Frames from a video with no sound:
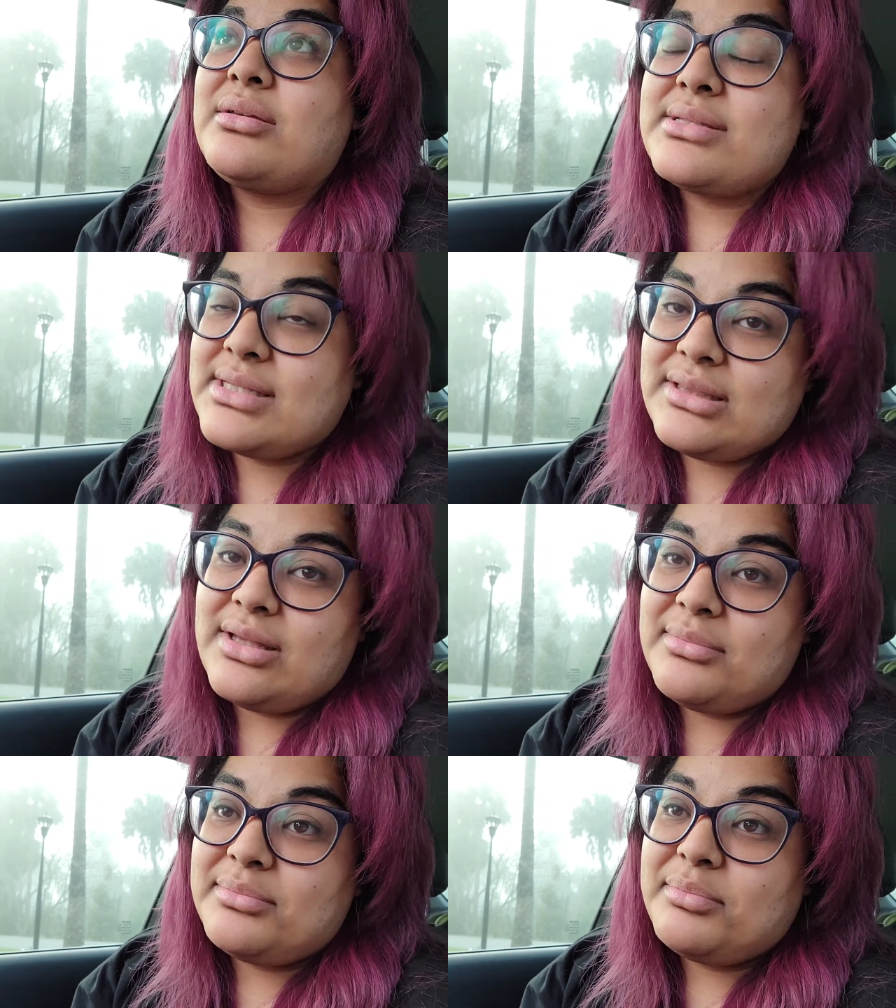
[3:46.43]
seen
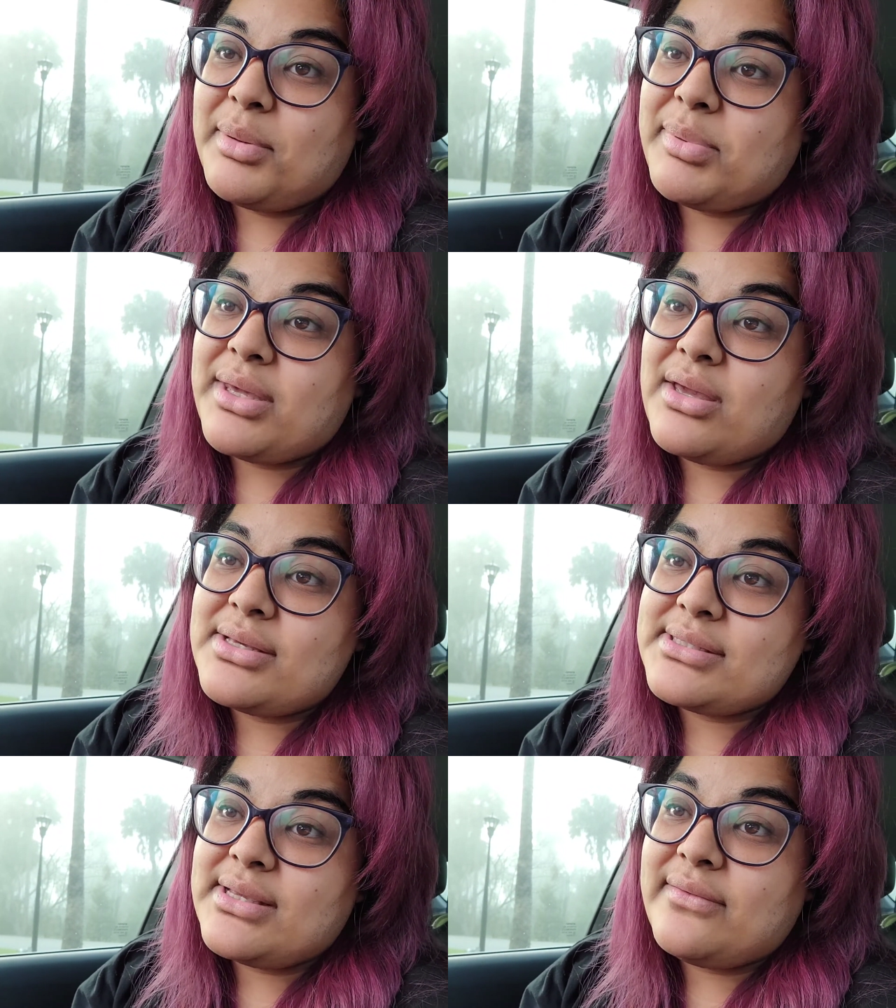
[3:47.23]
them, but
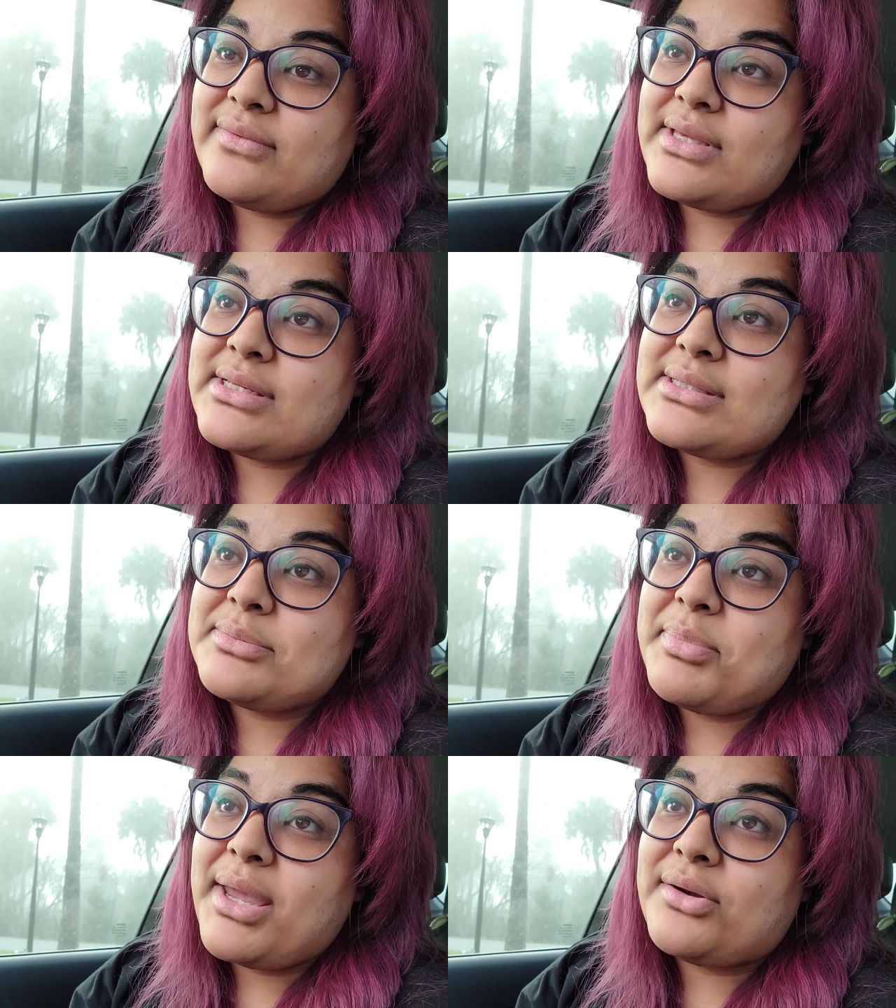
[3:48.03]
because of
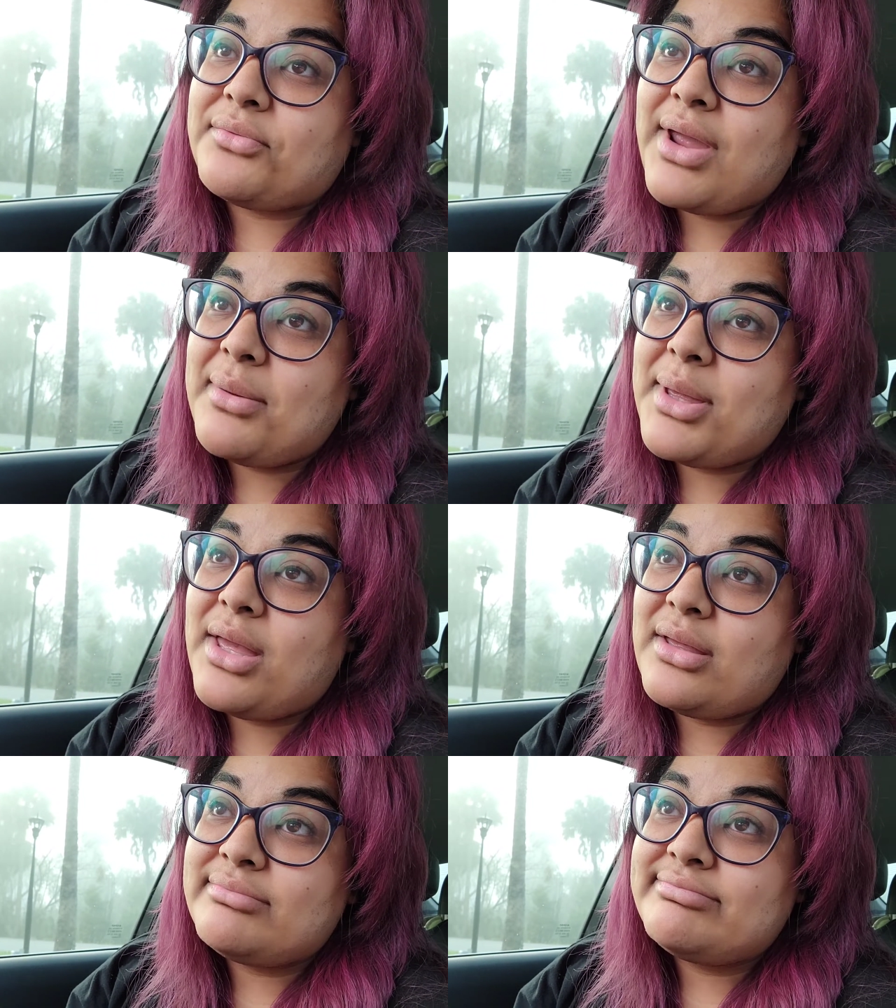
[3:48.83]
this
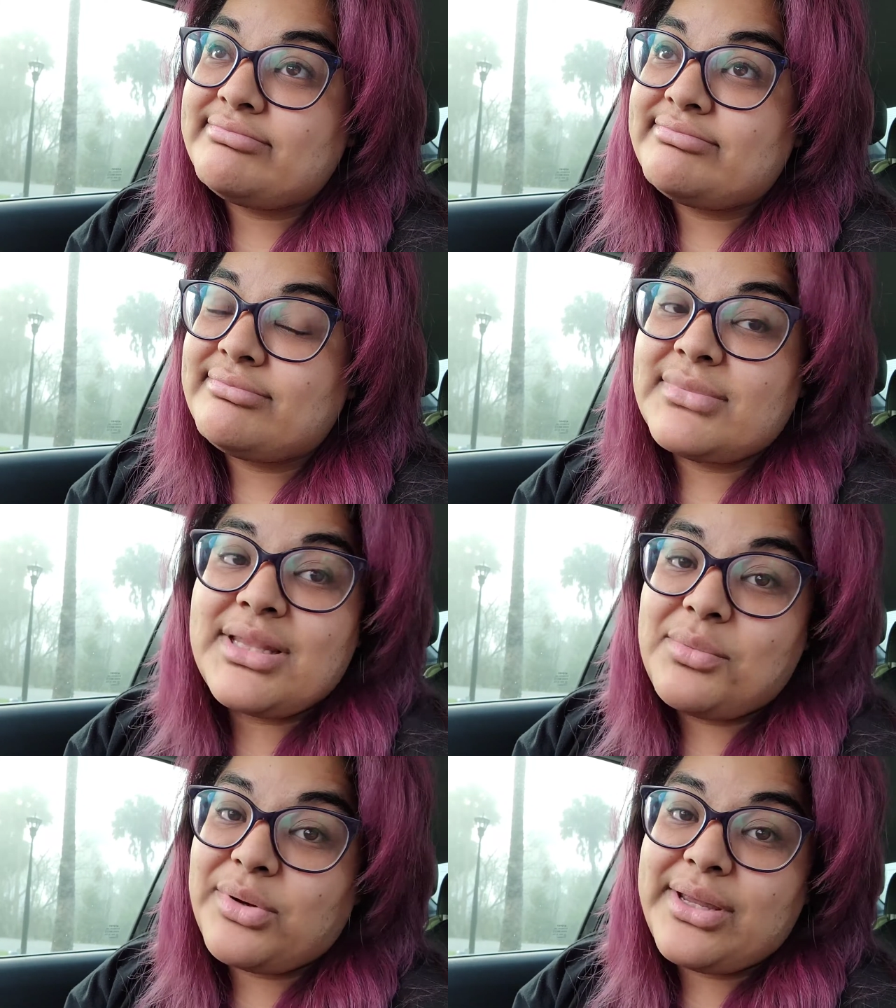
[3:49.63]
panorama
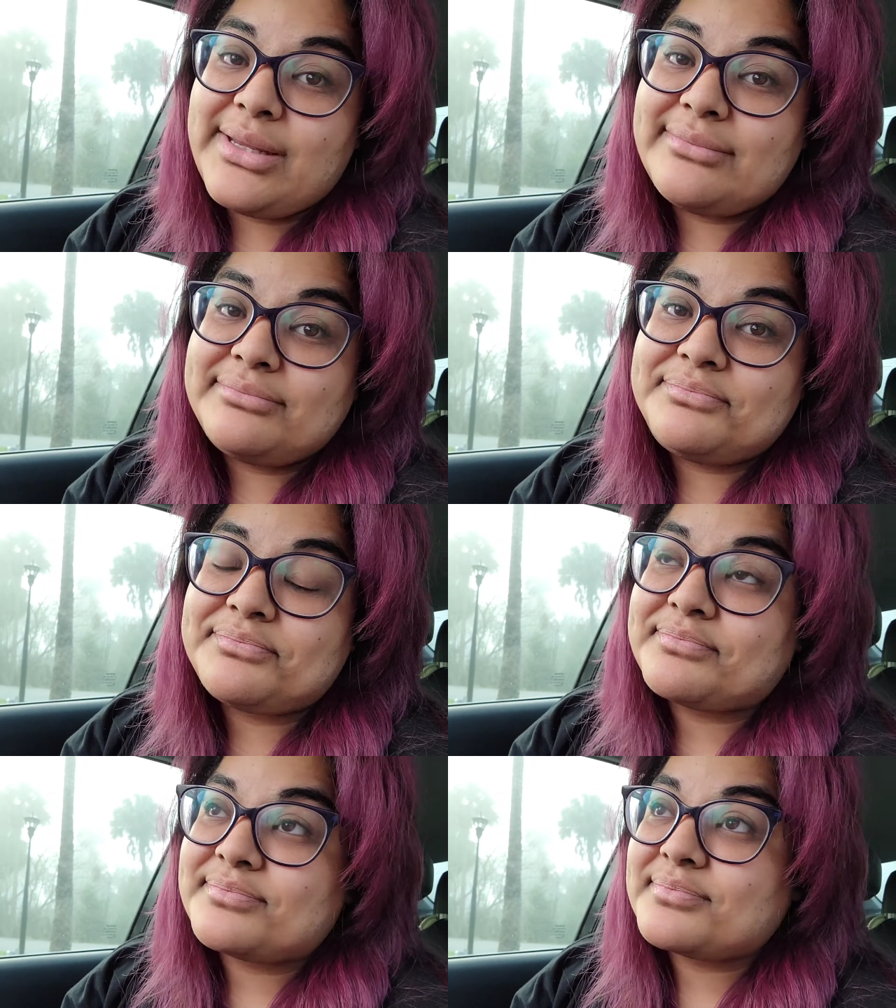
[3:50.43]
that we're in,
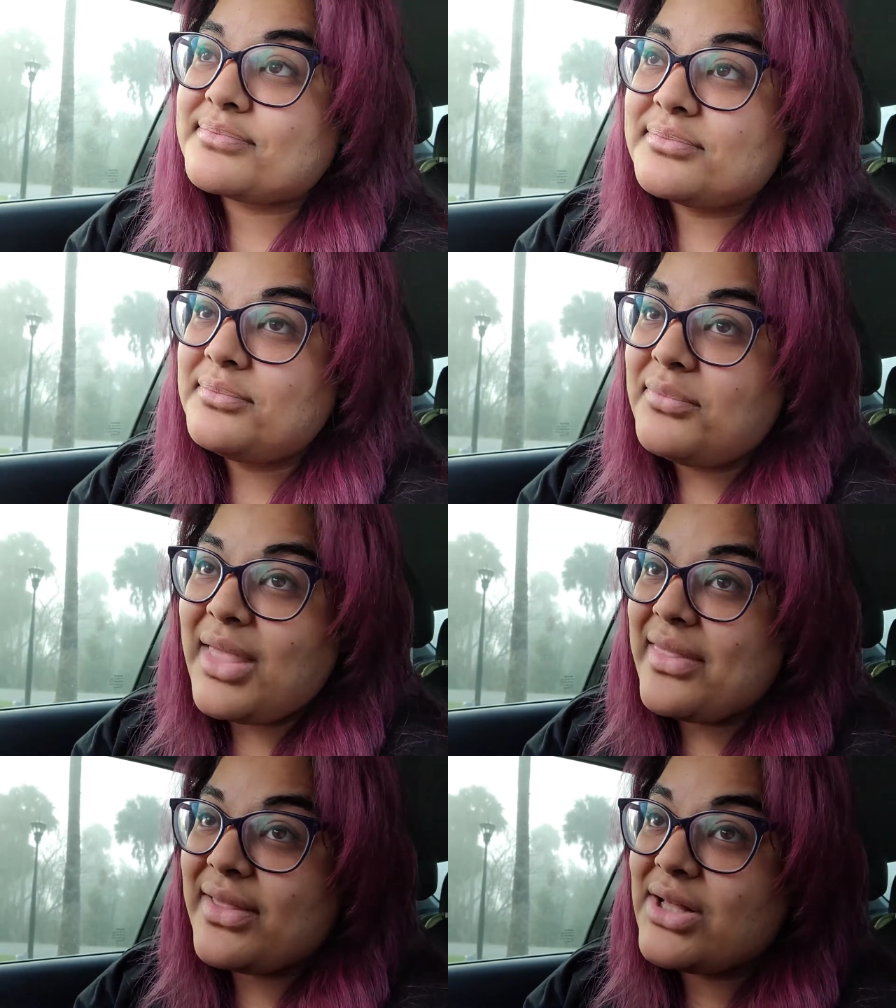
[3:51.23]

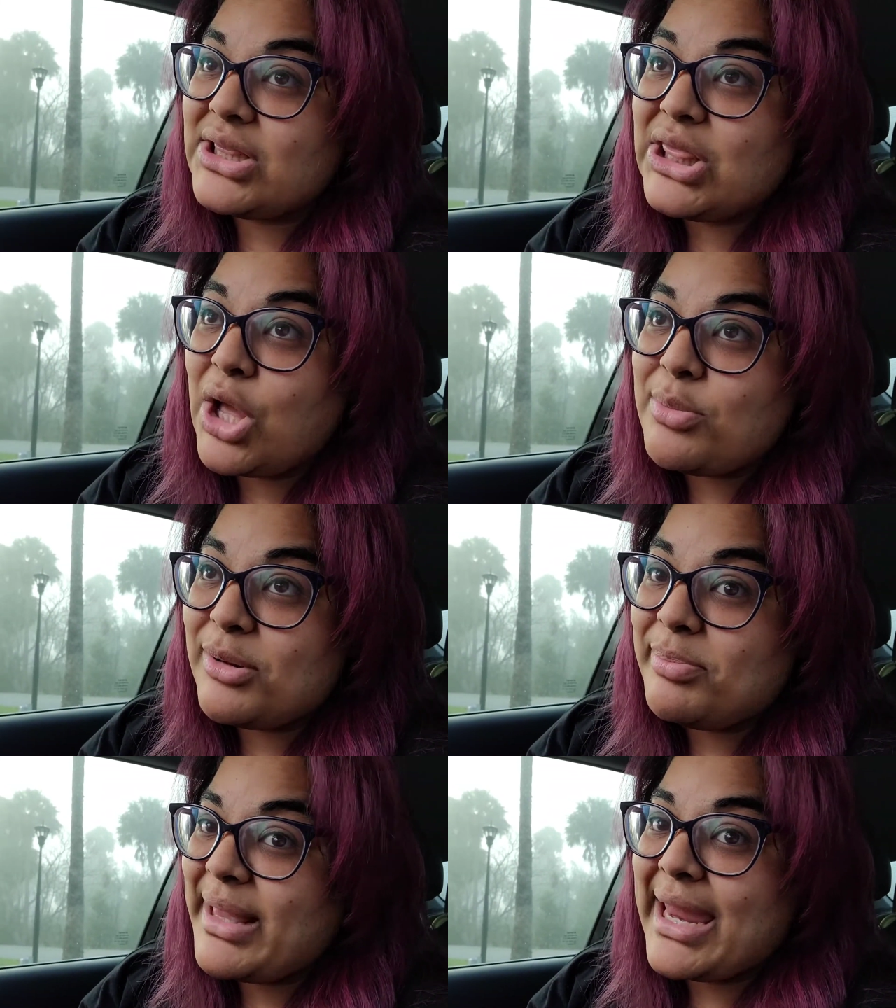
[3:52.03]
the
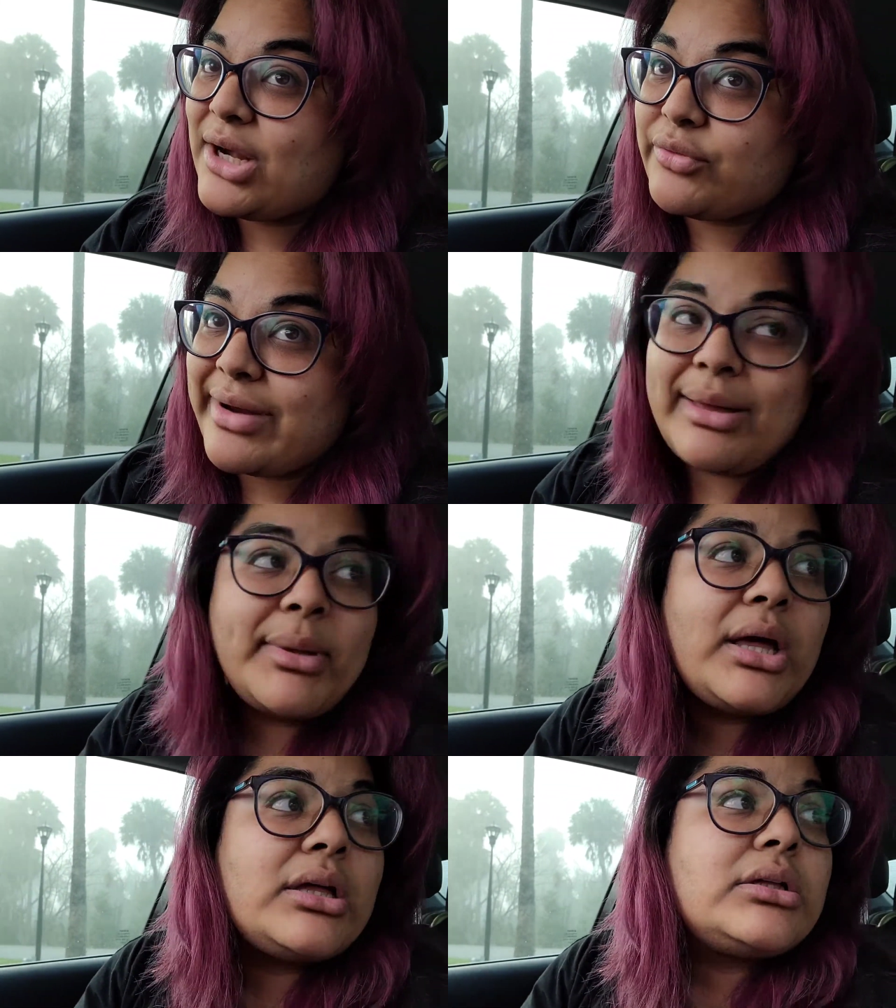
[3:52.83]
global
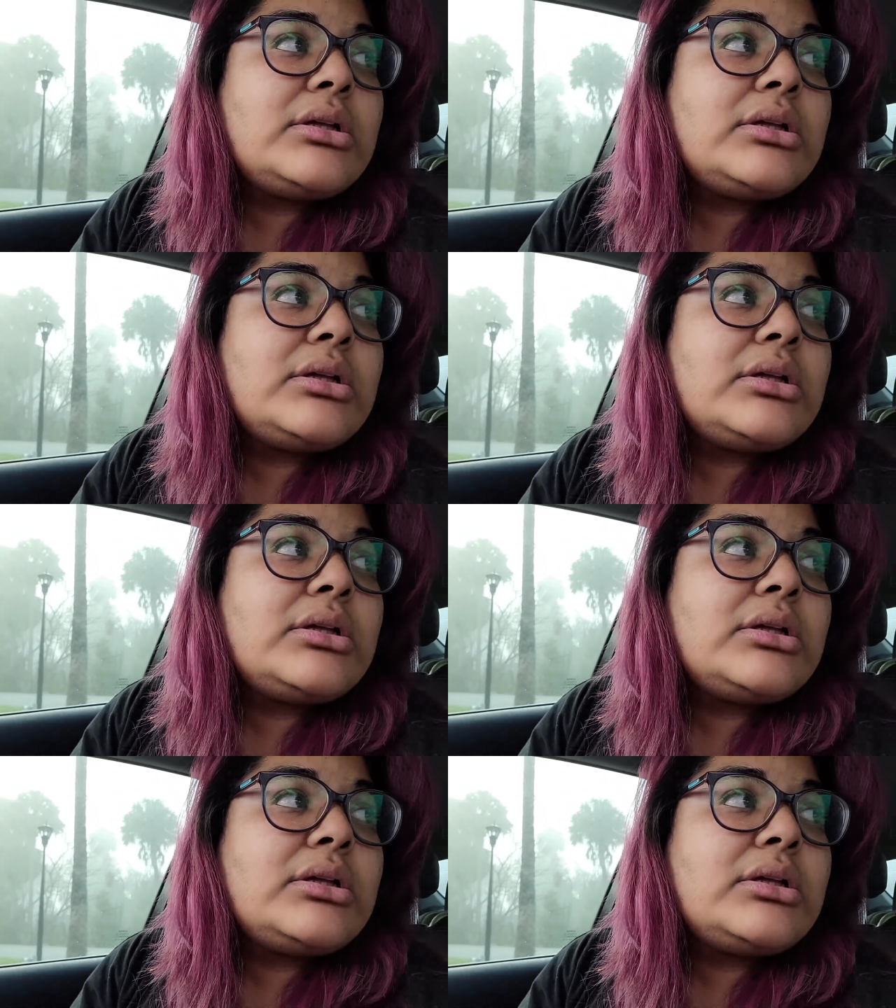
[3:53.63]
panorama,